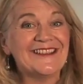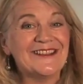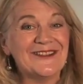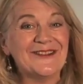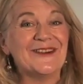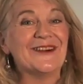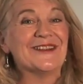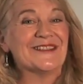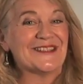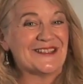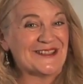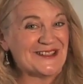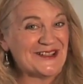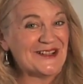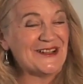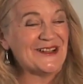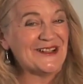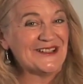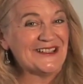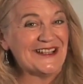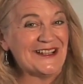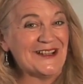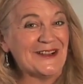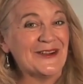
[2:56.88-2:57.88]
you are
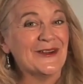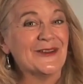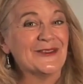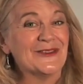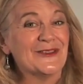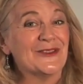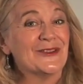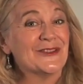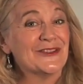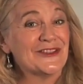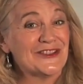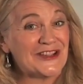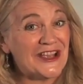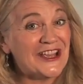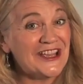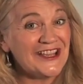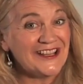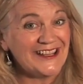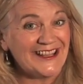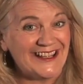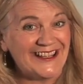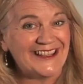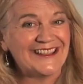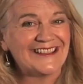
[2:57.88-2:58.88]
starting on your
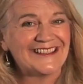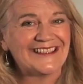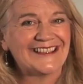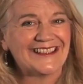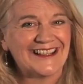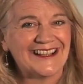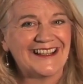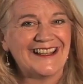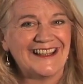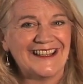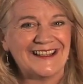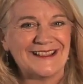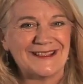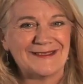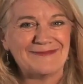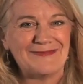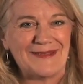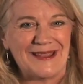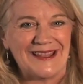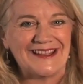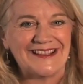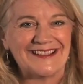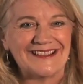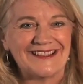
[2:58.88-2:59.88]
journey to clear
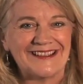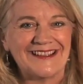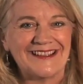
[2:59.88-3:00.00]
speech.